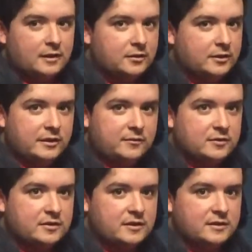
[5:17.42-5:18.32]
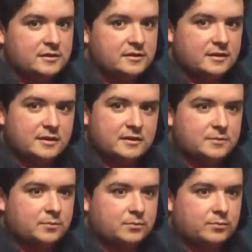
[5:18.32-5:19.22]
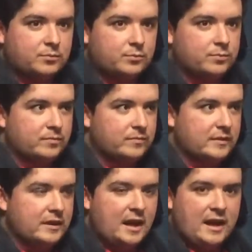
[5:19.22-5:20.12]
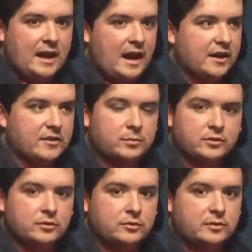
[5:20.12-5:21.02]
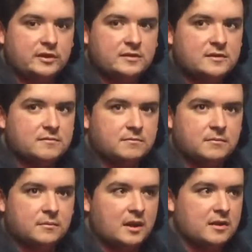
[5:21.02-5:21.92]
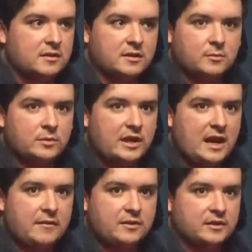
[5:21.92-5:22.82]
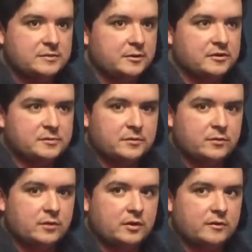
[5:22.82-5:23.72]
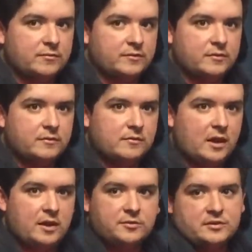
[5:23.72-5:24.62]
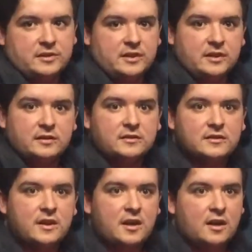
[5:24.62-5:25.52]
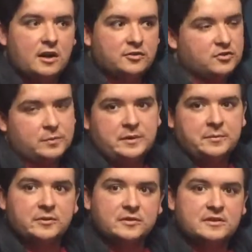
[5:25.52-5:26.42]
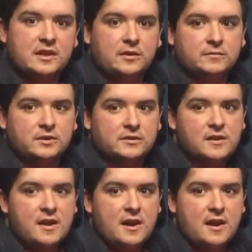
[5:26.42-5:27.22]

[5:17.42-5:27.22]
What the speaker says: Learning differences is not out of the blue. It's nothing we haven't experienced before. Hundreds of kids, hundreds of people itself just